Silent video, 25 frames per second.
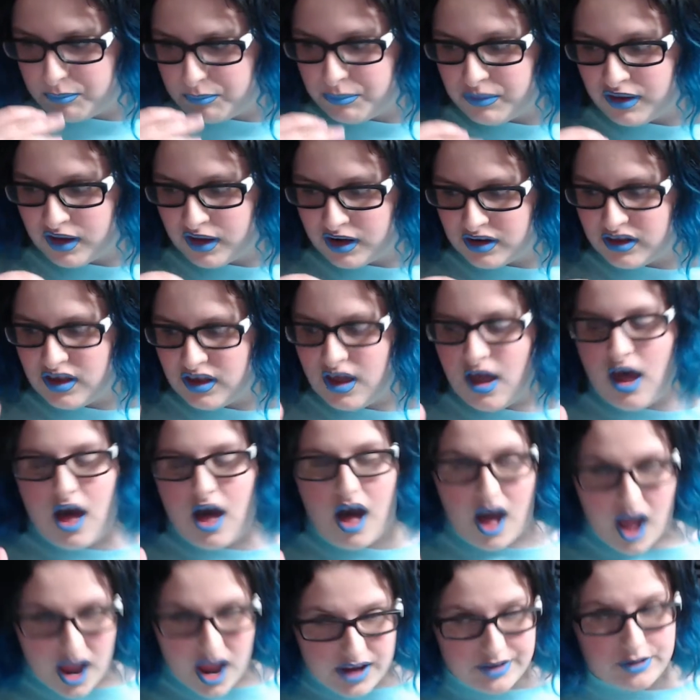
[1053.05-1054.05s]
but
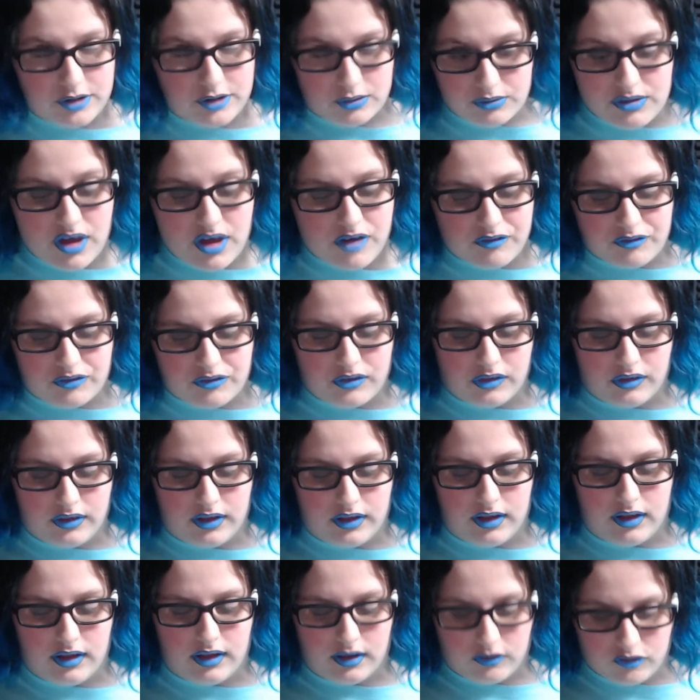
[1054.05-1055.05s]
I do
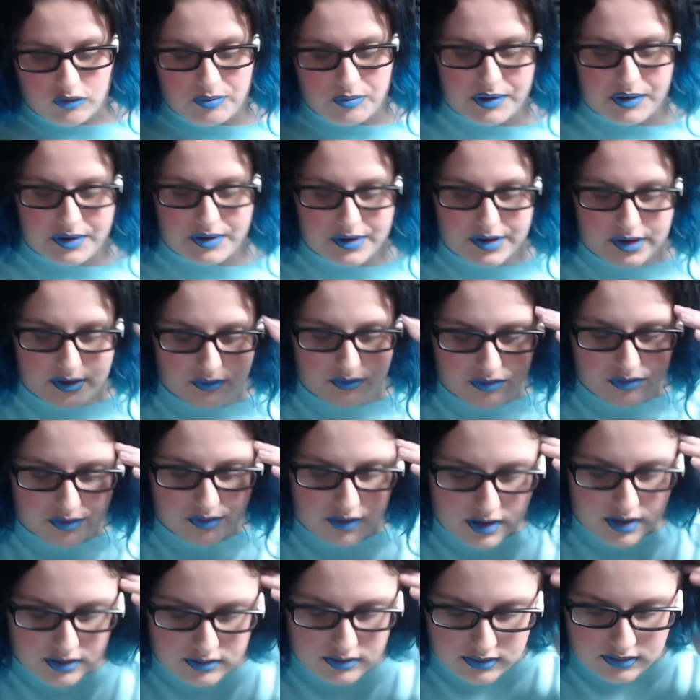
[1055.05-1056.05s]
definitely experience
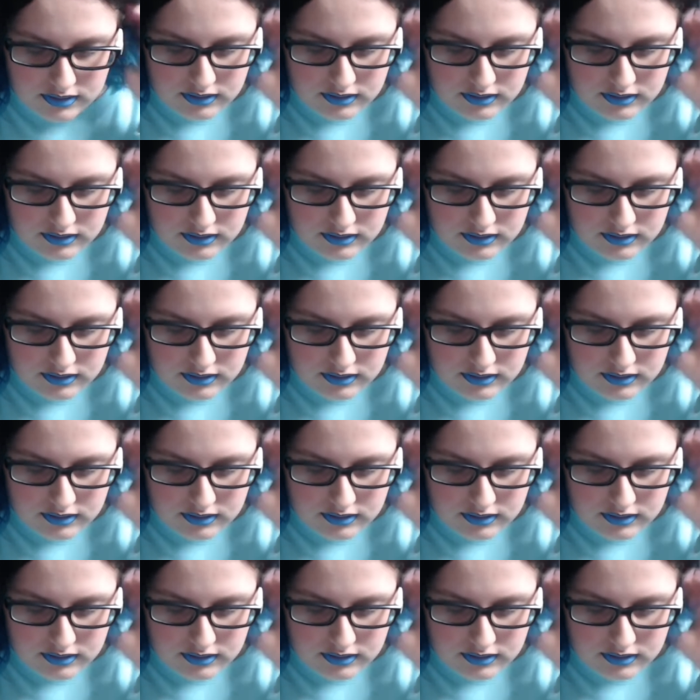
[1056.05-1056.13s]
it.